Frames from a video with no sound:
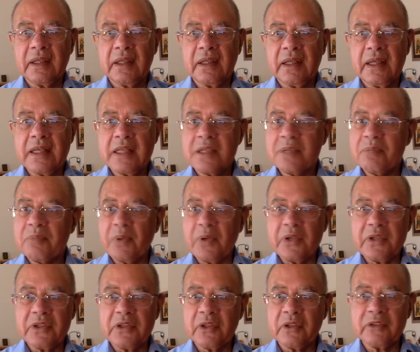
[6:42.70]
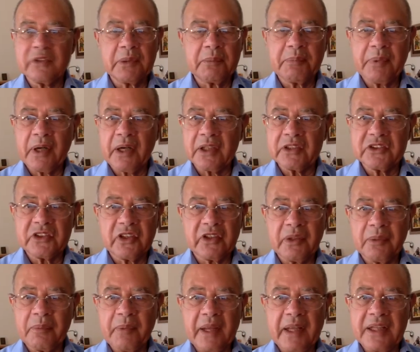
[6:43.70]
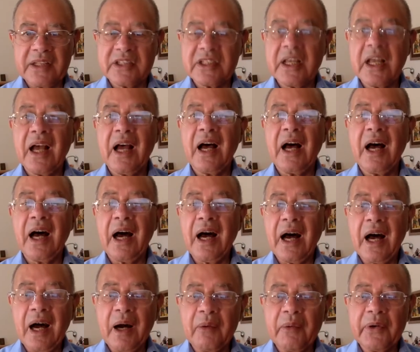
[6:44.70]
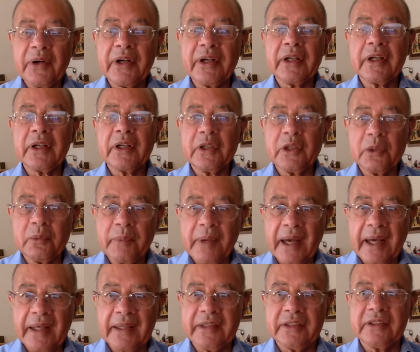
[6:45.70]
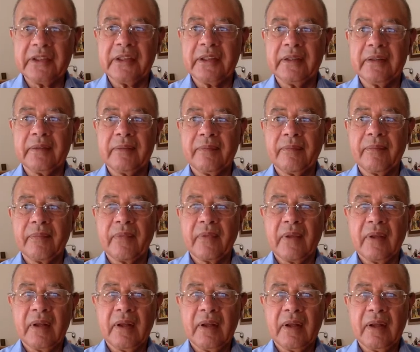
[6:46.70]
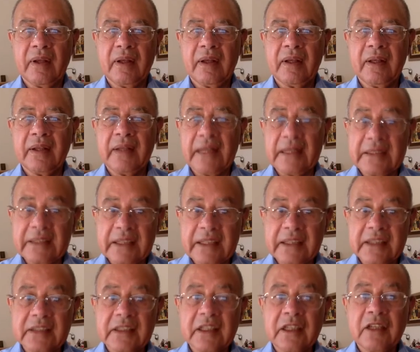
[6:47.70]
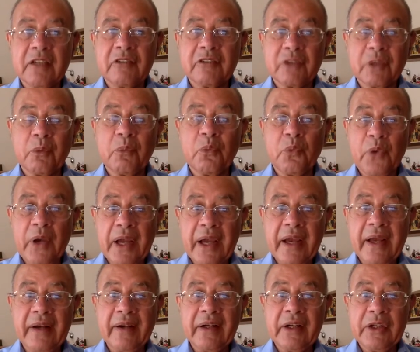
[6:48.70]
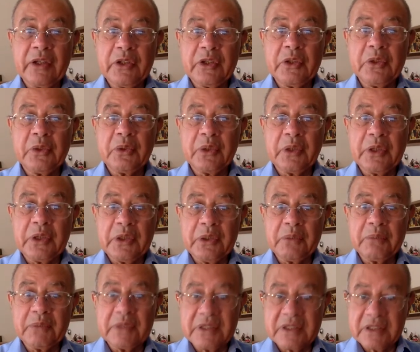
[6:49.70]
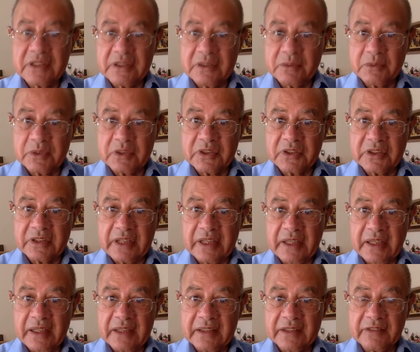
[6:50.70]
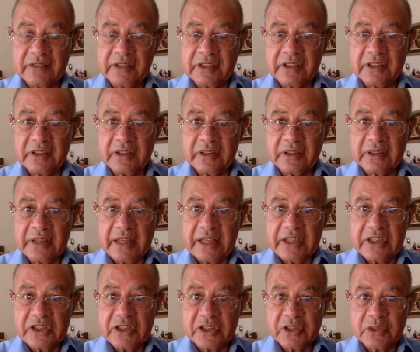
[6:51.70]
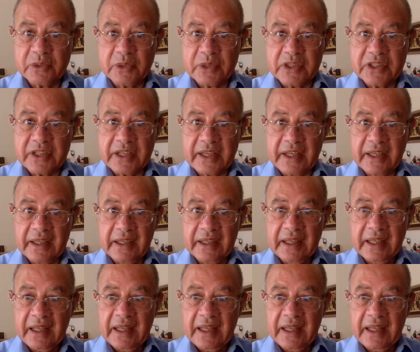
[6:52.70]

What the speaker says: His point of departure remains our humanity. That is, from where you humans, which, as if the angels were saying,